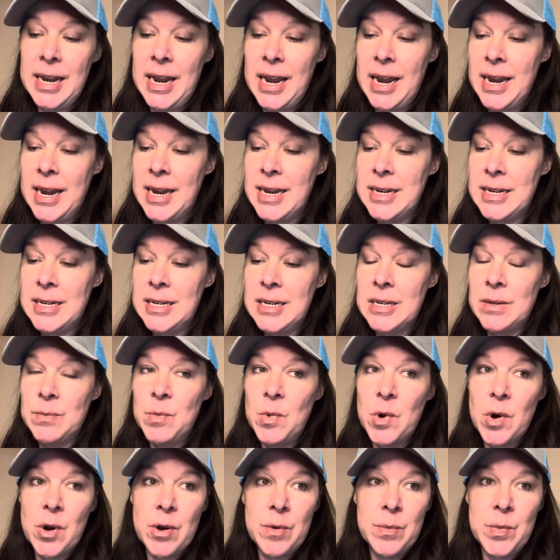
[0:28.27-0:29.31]
And
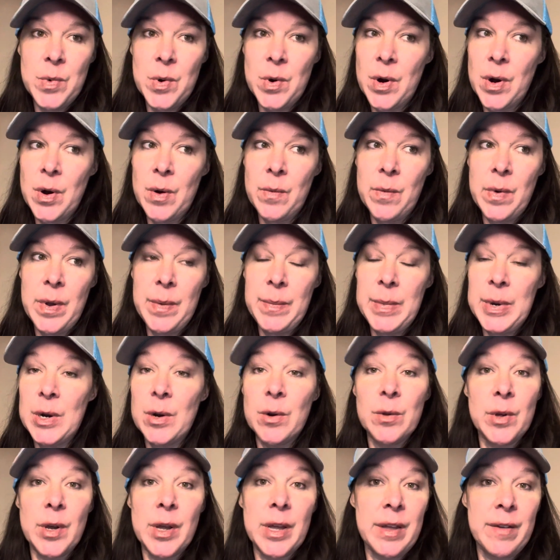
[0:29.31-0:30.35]
more and more women
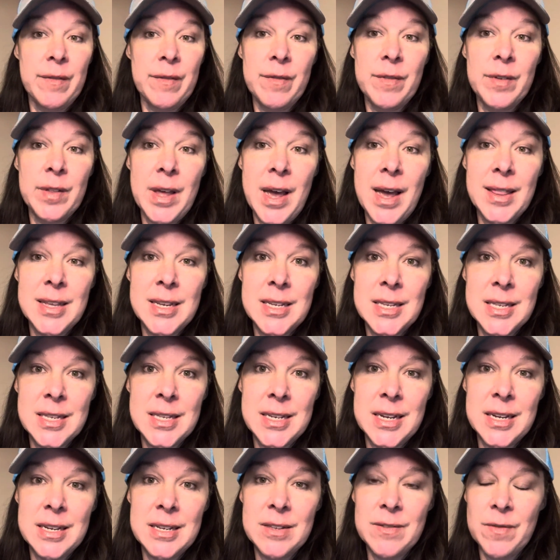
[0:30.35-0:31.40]
are looking for that these
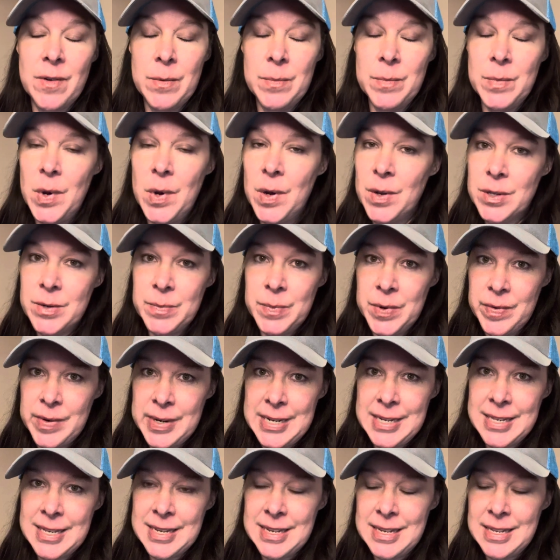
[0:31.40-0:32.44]
days for multiple
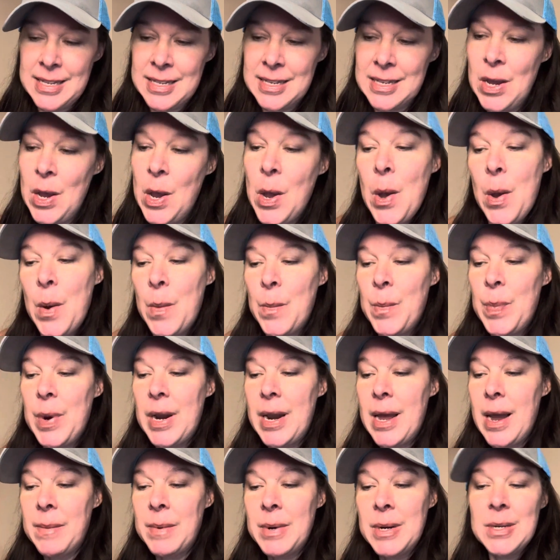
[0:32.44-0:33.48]
reasons. But
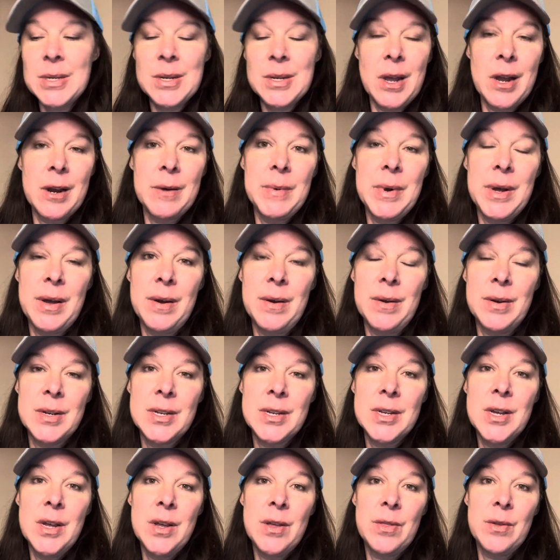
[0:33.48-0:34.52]
I'm going to talk about
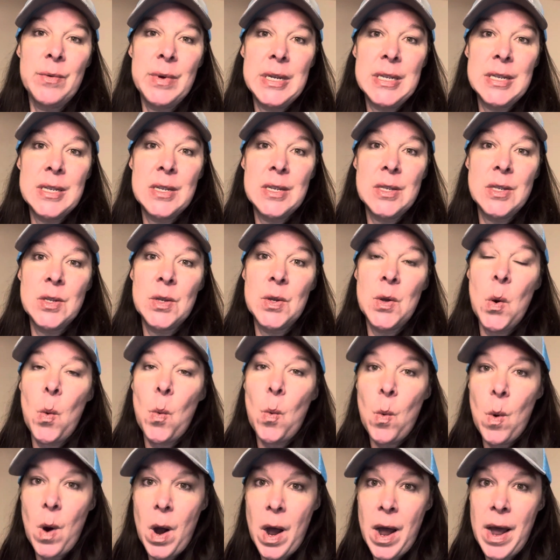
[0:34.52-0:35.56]
the reasons
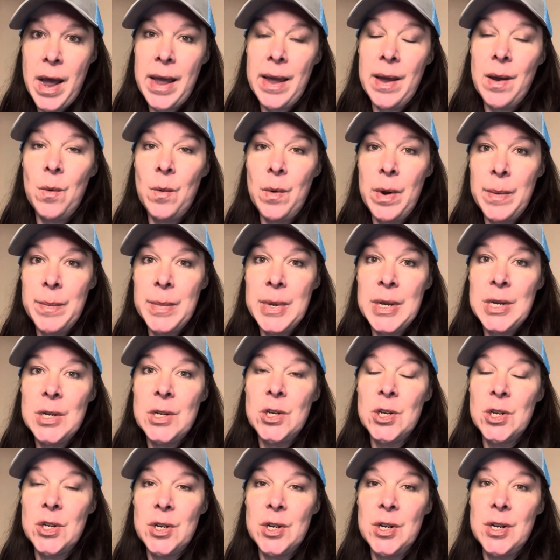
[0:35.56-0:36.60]
why women
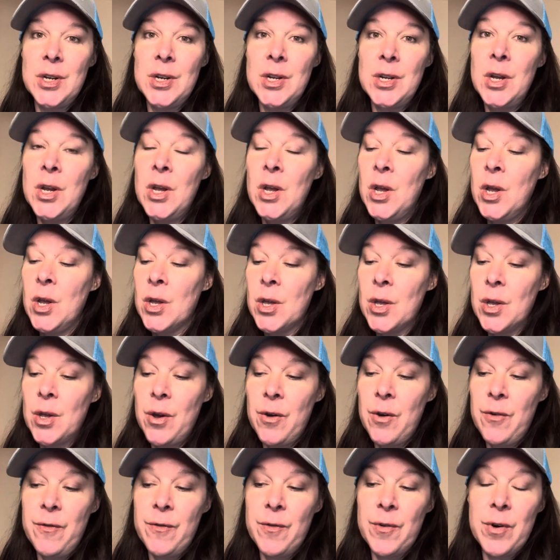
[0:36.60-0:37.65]
should
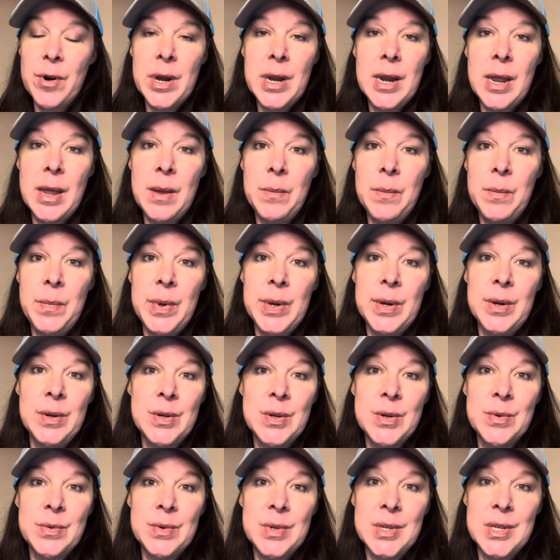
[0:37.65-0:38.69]
go for it and
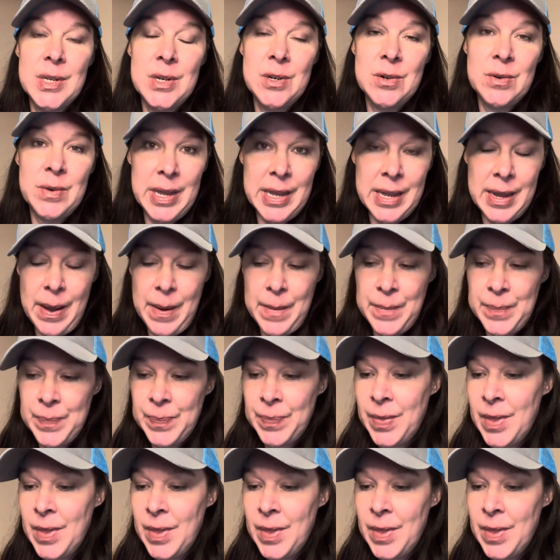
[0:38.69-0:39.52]
build residual income.